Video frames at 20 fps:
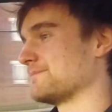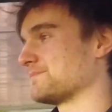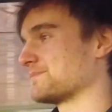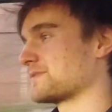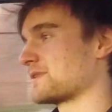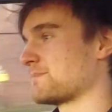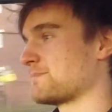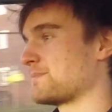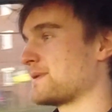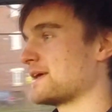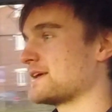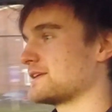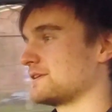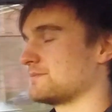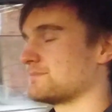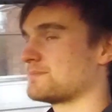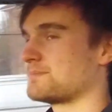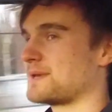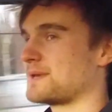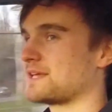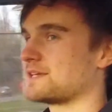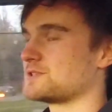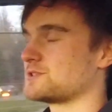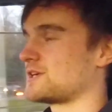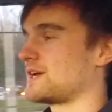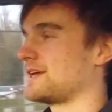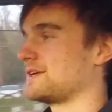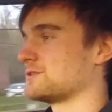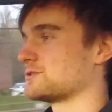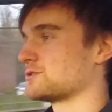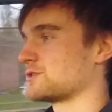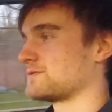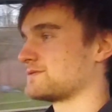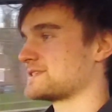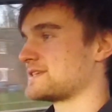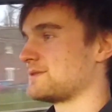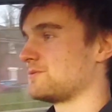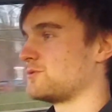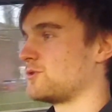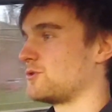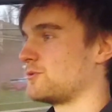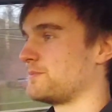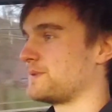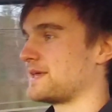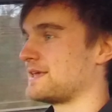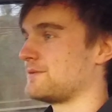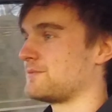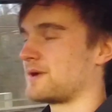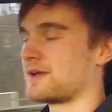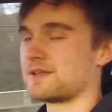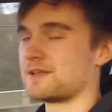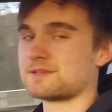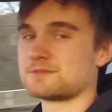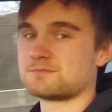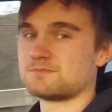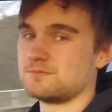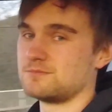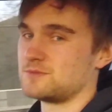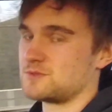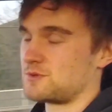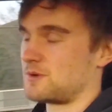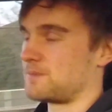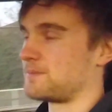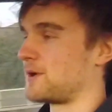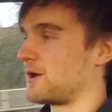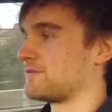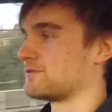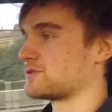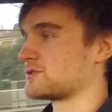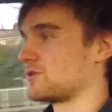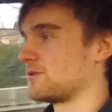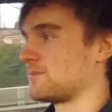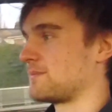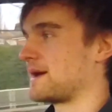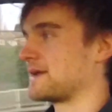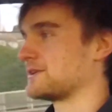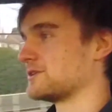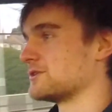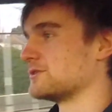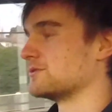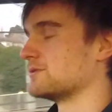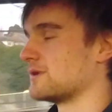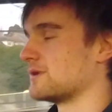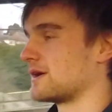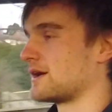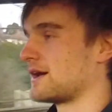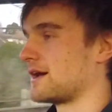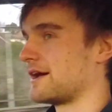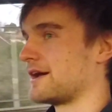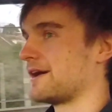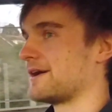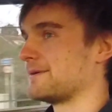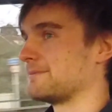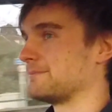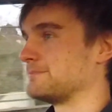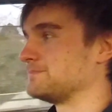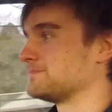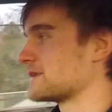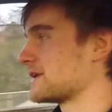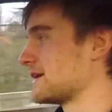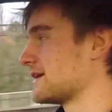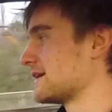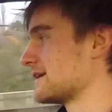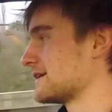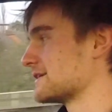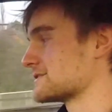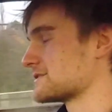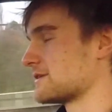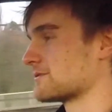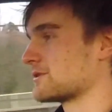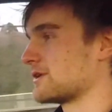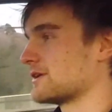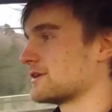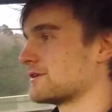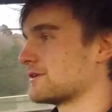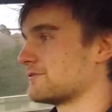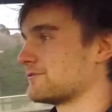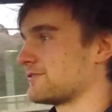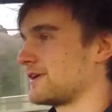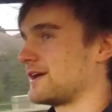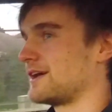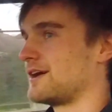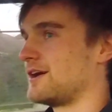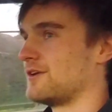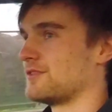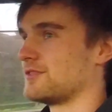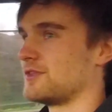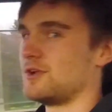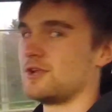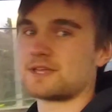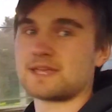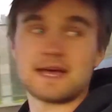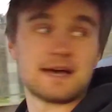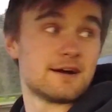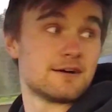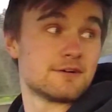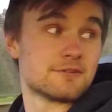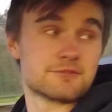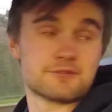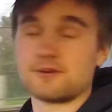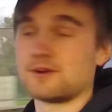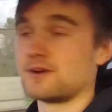The biggest change obviously will be when I swap it over to a manual. So I'm kind of on the lookout for